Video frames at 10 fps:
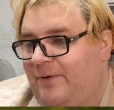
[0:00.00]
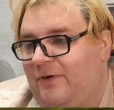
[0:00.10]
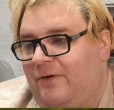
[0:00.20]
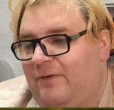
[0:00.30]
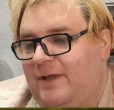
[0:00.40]
a
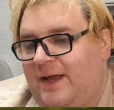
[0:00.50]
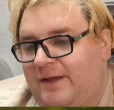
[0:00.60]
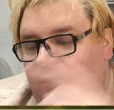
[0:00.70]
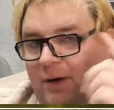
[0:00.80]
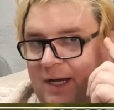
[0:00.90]
bit more
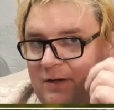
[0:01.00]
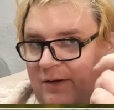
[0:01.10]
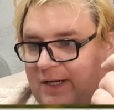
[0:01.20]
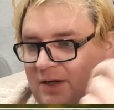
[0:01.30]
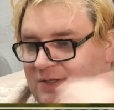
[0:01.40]
like, oh
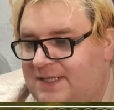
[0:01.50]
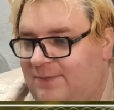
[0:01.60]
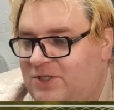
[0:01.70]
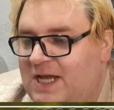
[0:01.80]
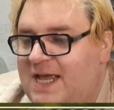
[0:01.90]
hang on, it
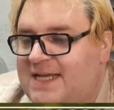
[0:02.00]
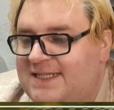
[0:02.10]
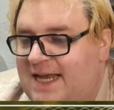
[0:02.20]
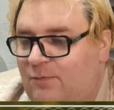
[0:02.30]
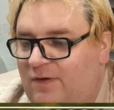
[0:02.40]
costs that much.
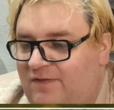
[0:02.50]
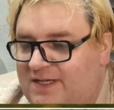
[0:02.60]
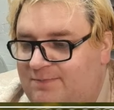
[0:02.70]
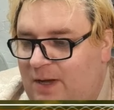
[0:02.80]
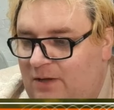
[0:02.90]
Same
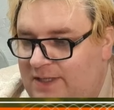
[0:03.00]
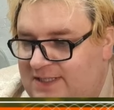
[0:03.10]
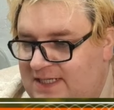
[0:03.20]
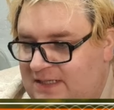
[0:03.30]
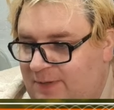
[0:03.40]
with this
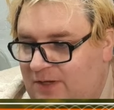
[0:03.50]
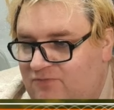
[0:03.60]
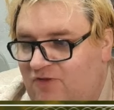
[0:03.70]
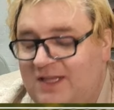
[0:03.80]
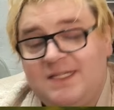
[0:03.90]
Disney
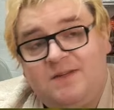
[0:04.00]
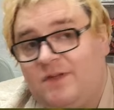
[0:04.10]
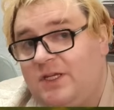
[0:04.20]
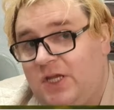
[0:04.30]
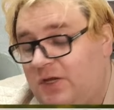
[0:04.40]
bolt,
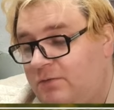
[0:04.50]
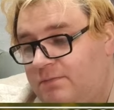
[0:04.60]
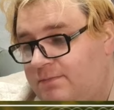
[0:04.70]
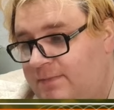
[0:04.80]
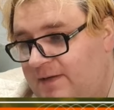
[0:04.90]
relatively
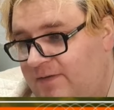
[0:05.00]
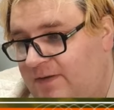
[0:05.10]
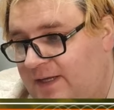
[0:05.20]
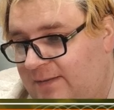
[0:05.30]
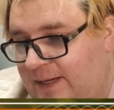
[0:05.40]
new
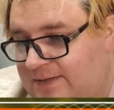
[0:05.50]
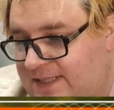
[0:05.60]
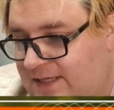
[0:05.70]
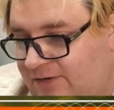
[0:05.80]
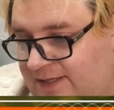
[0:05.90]
if you think
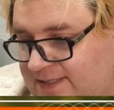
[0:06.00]
about it